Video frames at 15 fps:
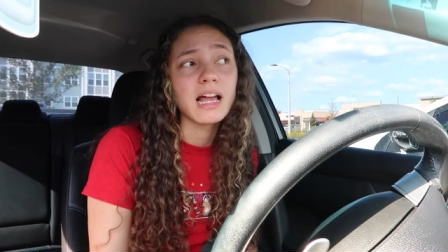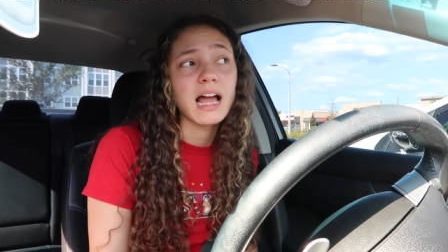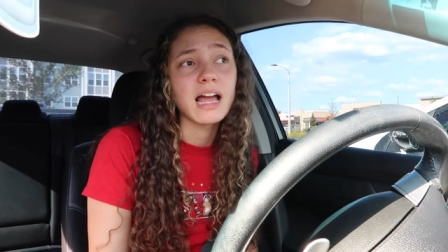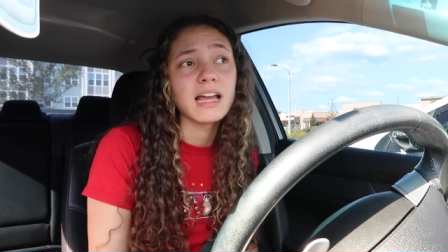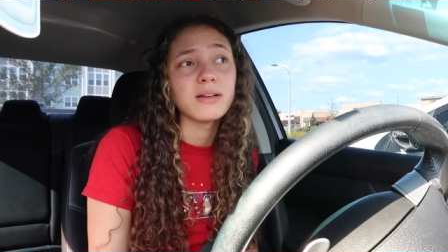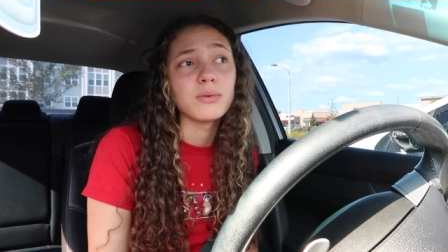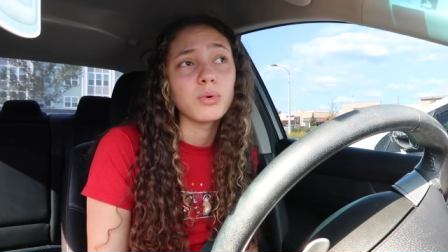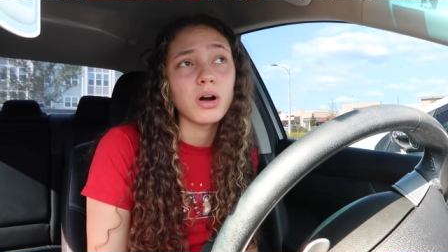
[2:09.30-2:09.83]
like
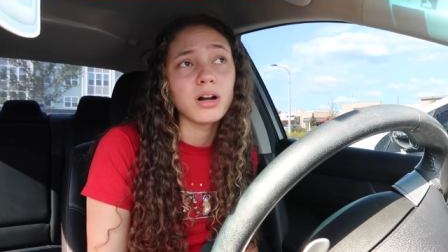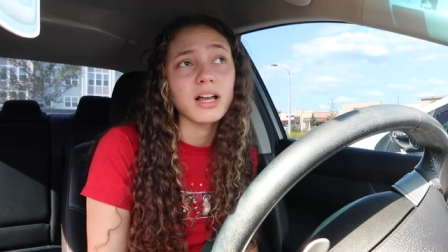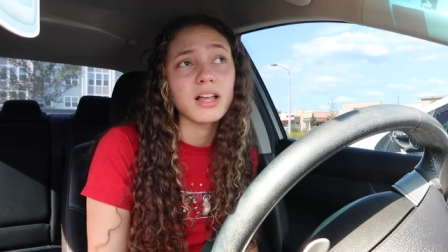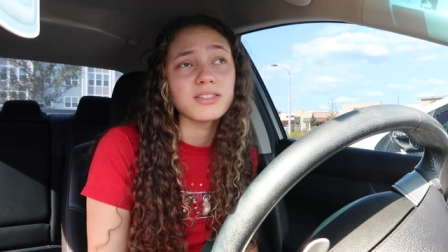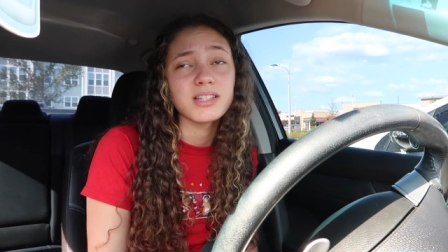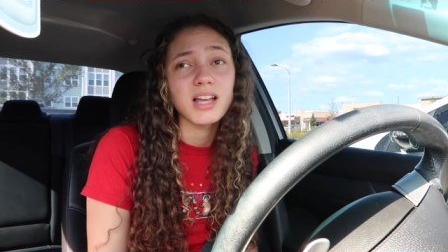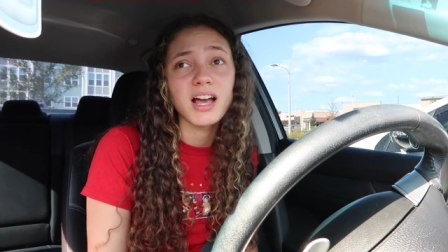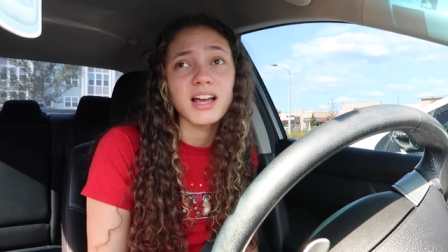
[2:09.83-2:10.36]
I walk
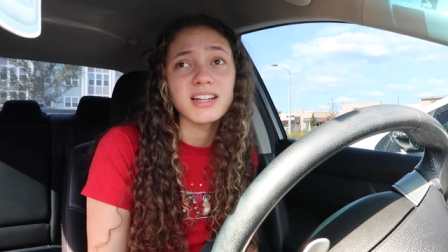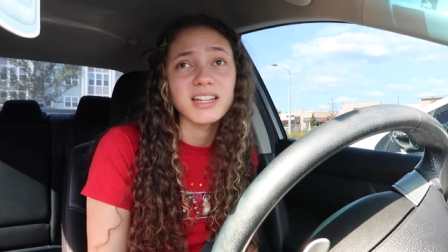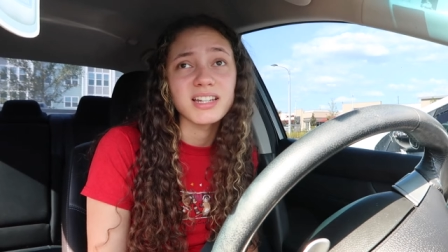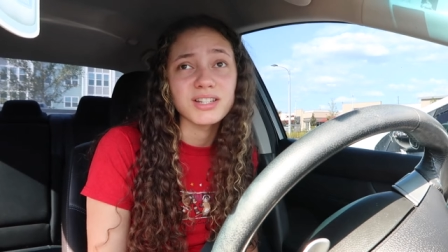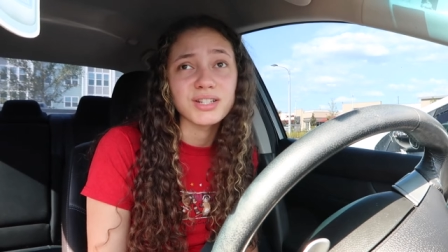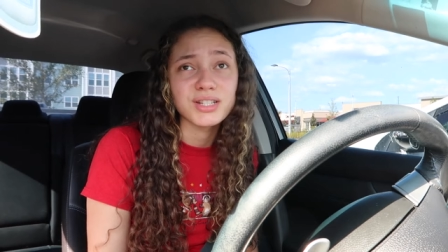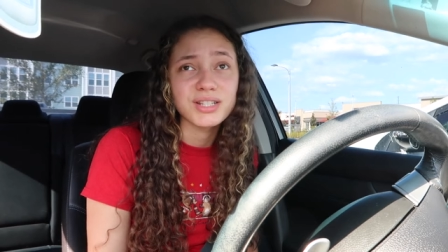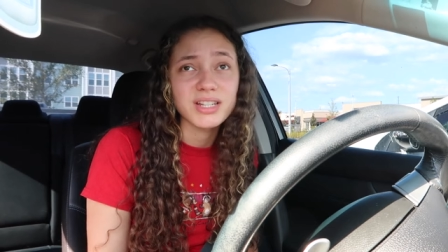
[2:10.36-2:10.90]
outside and
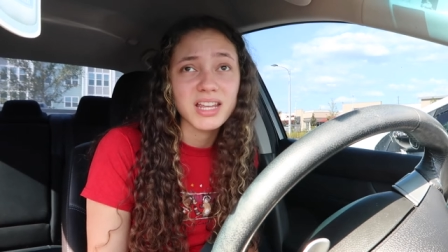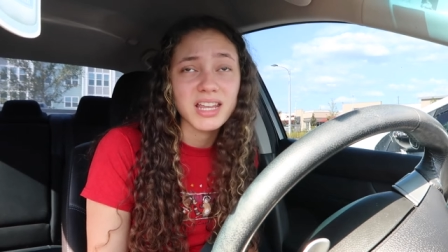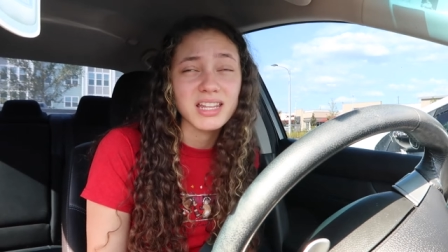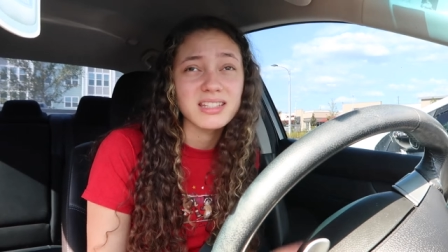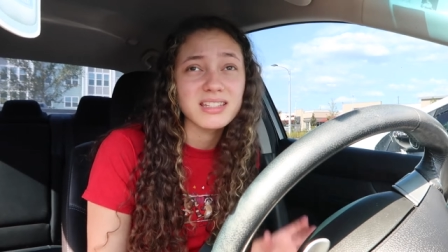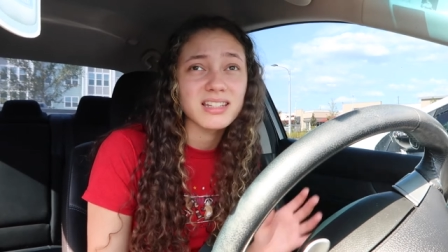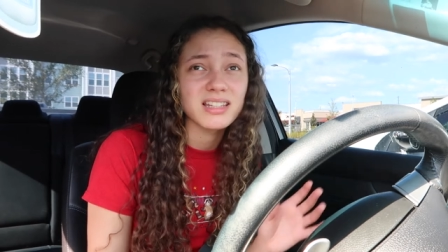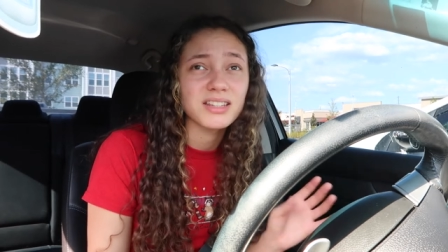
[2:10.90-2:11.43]
it just
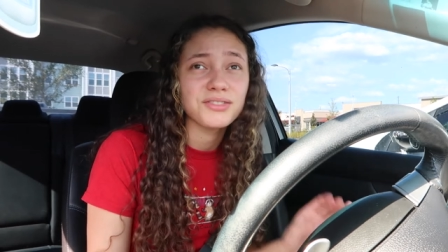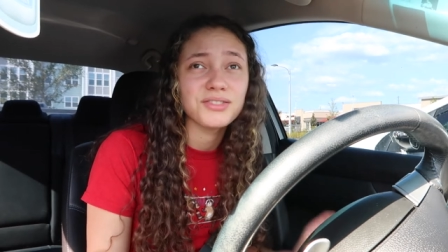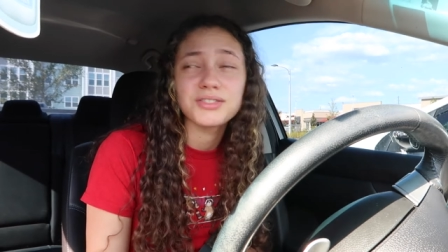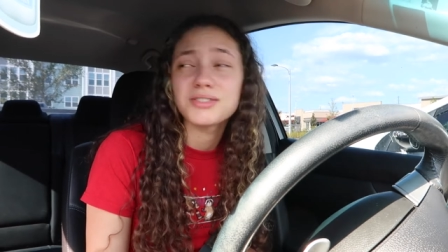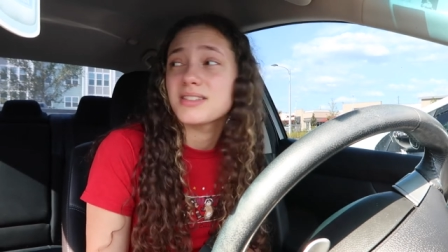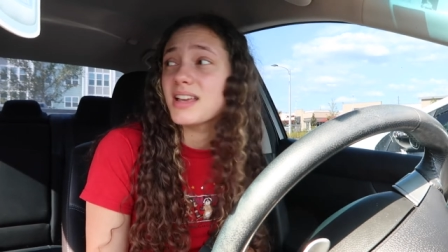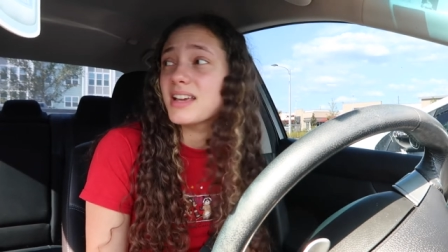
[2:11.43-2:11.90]
instantly feels